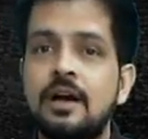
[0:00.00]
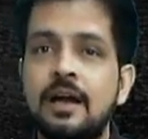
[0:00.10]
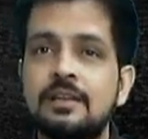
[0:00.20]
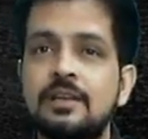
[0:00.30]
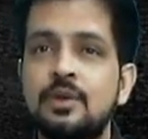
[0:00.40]

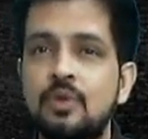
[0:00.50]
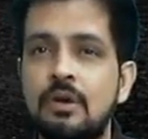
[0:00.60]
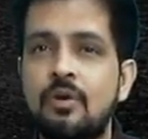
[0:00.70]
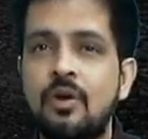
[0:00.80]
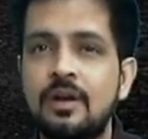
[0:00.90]
I think you
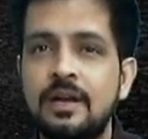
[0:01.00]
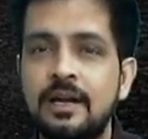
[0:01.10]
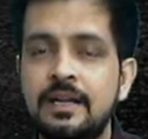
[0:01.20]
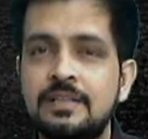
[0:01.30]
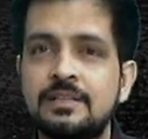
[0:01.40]
have
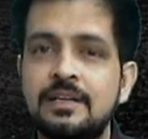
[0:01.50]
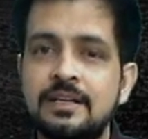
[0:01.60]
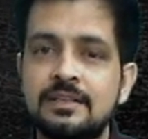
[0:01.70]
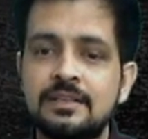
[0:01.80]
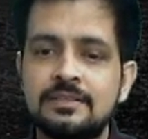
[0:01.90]
already
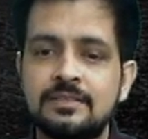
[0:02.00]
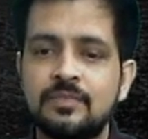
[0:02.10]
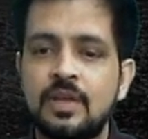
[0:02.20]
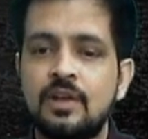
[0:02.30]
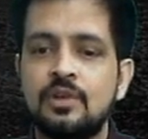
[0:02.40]
studied this.
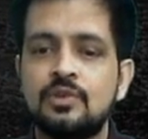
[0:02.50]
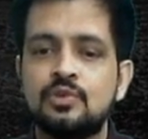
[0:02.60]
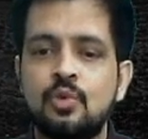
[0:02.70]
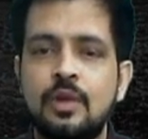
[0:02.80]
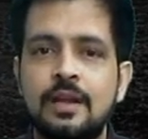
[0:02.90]

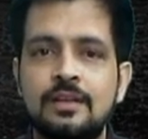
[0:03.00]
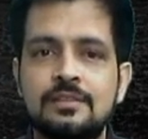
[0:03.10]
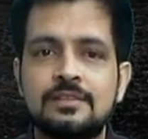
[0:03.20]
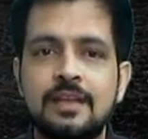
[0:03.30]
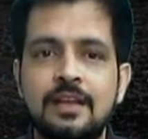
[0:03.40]
So let
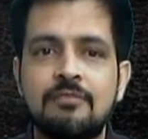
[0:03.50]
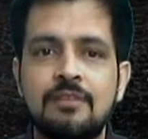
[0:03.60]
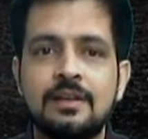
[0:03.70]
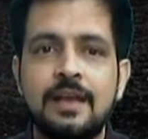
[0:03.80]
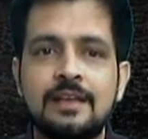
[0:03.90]
us take
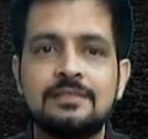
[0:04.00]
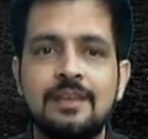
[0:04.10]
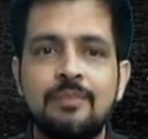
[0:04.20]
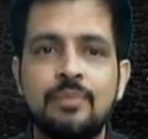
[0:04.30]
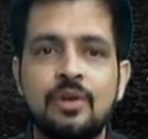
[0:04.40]
one
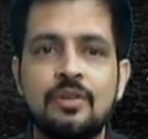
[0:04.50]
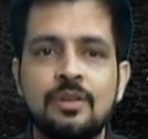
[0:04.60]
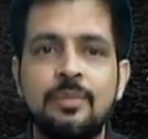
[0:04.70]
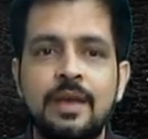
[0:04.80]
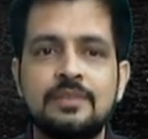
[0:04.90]
example on
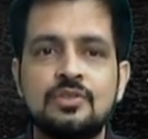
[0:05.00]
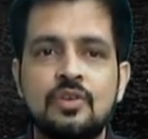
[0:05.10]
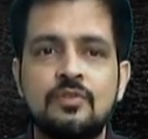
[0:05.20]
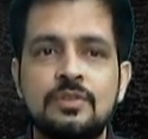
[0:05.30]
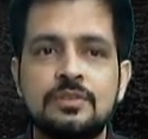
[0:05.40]
the basis
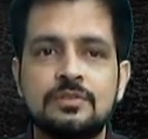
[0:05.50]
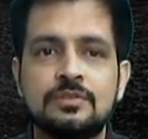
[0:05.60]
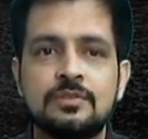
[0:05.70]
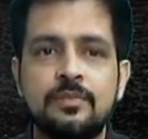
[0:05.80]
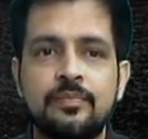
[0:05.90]
of this.